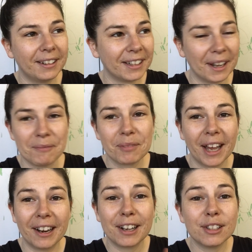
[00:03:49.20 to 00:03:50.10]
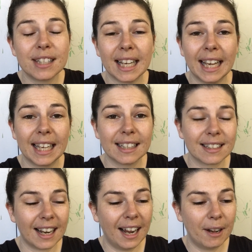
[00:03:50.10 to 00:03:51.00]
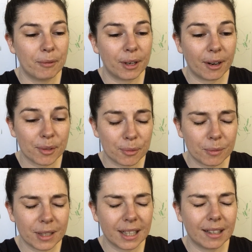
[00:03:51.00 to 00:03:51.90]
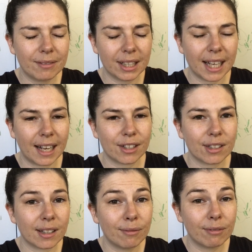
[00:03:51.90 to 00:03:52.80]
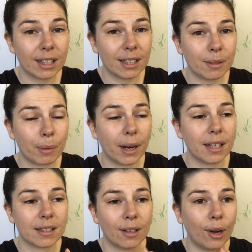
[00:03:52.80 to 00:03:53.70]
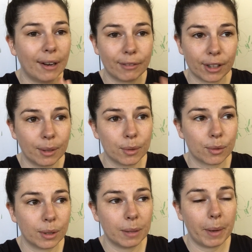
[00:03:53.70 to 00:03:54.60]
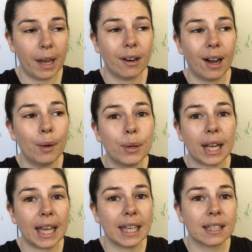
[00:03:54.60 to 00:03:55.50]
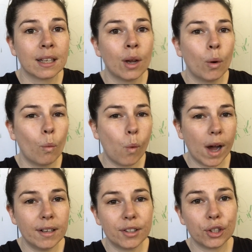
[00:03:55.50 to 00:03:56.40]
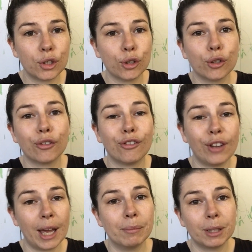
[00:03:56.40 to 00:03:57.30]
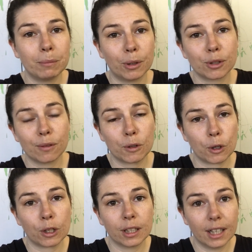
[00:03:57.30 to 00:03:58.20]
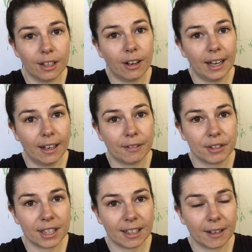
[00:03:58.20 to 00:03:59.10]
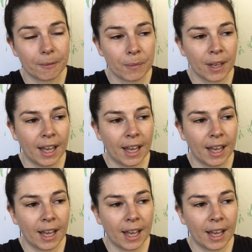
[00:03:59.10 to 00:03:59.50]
Yeah, and I used to eat when I was really, really anxious and really depressed and everything was really bad. I would eat 1 to 2 family blocks of chocolate a night after dinner.